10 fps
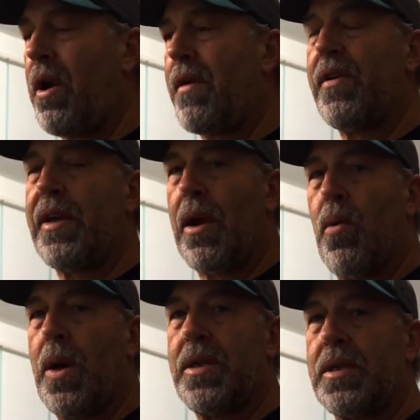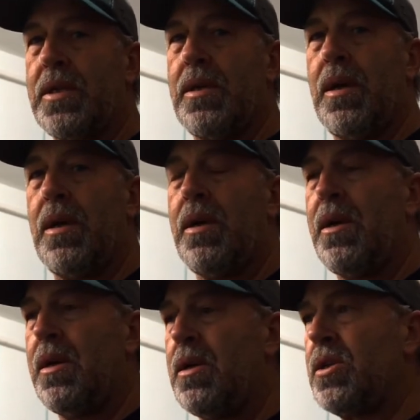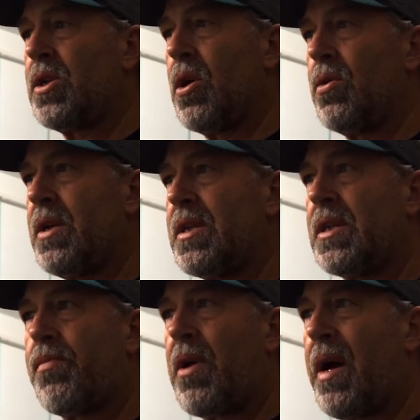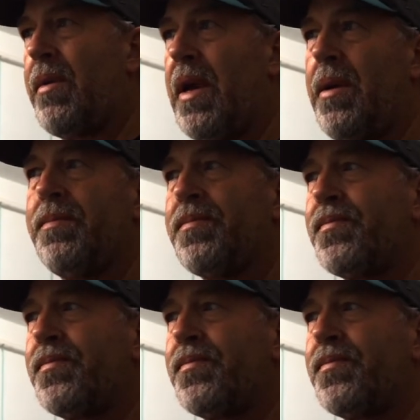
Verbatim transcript: everything at once. So this is probably a